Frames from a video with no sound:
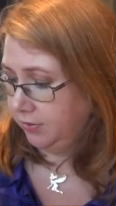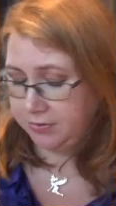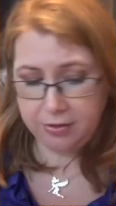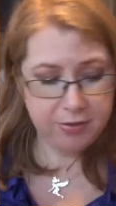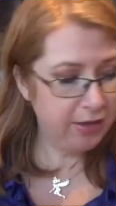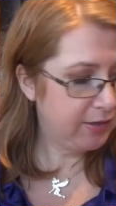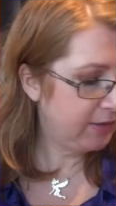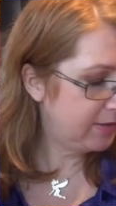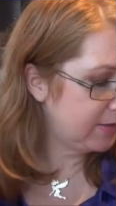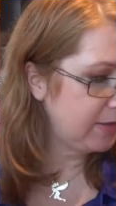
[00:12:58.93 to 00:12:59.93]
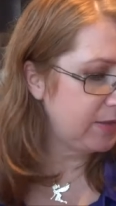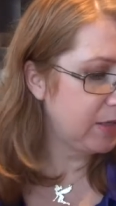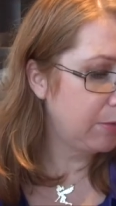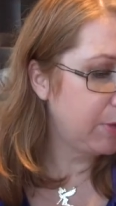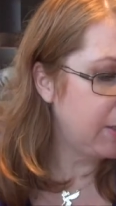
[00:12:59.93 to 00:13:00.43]
So that is it,
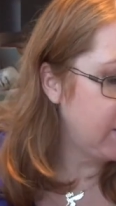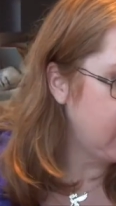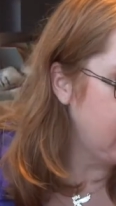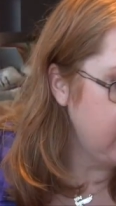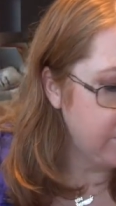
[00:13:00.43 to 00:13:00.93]
I believe.